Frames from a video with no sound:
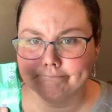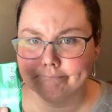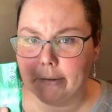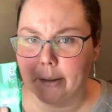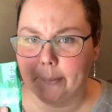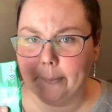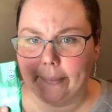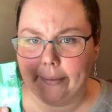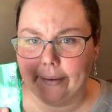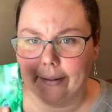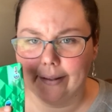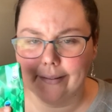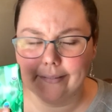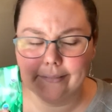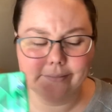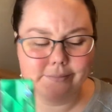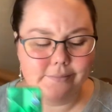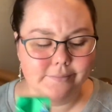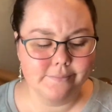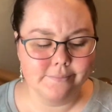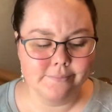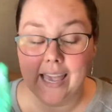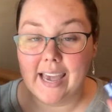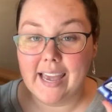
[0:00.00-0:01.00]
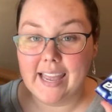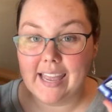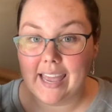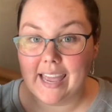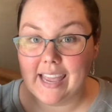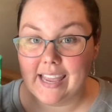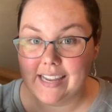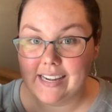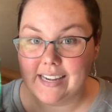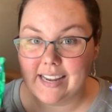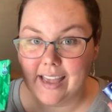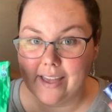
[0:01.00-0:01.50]
Probably not. I
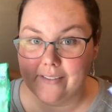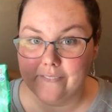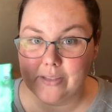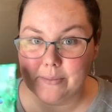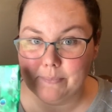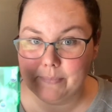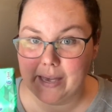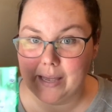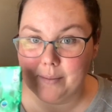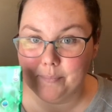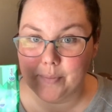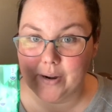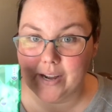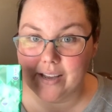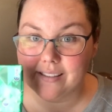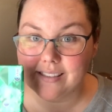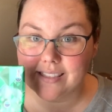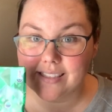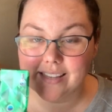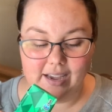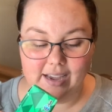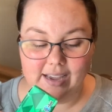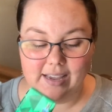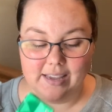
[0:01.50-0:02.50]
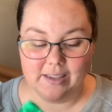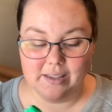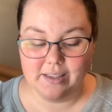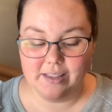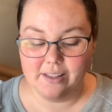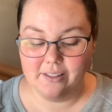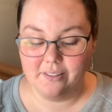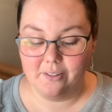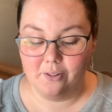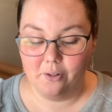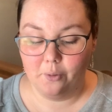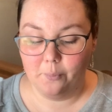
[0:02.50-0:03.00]
hate having bad breath.
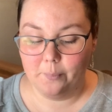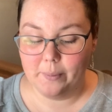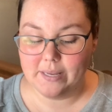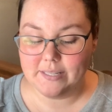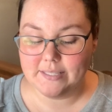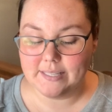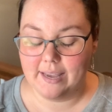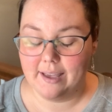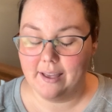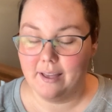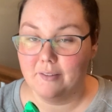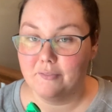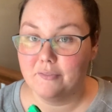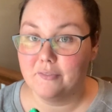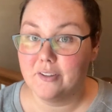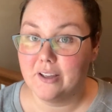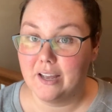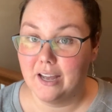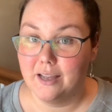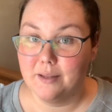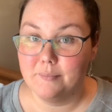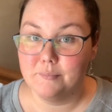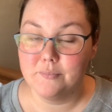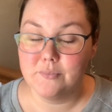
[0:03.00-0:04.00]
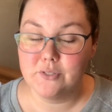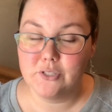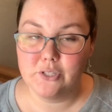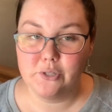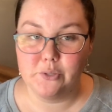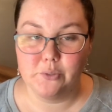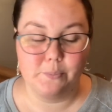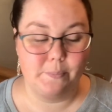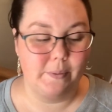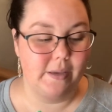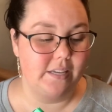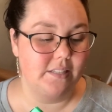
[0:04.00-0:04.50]
I always have gum,
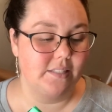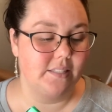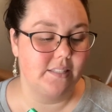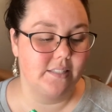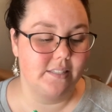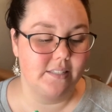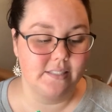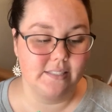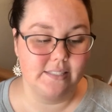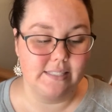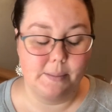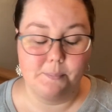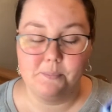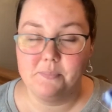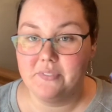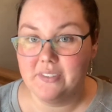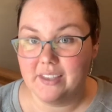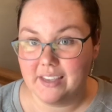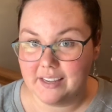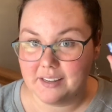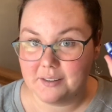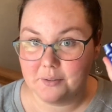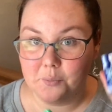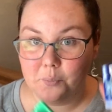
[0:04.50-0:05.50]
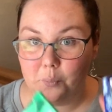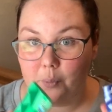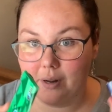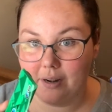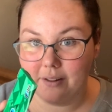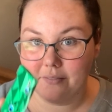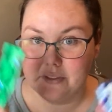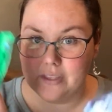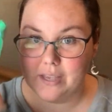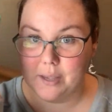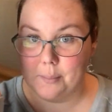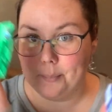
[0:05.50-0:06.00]
toothpaste, something,
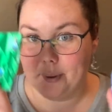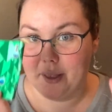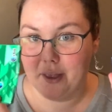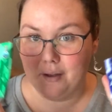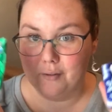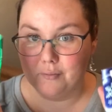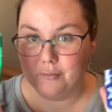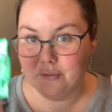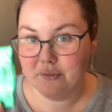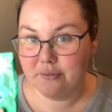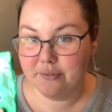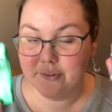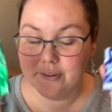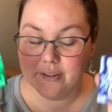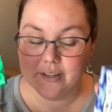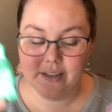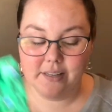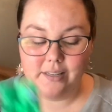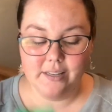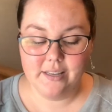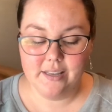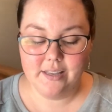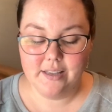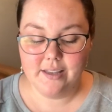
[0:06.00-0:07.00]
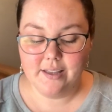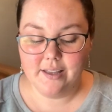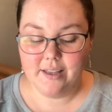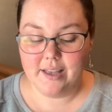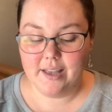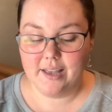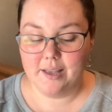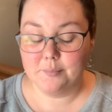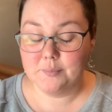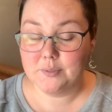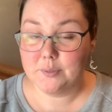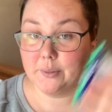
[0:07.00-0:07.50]
one of the above.
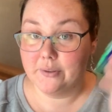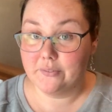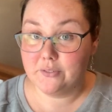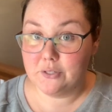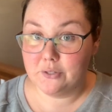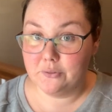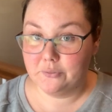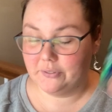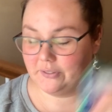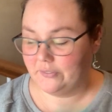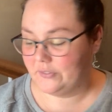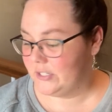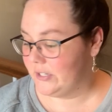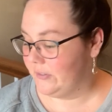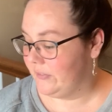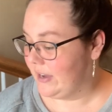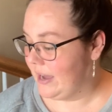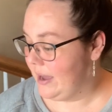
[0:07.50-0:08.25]
So I have two flavors of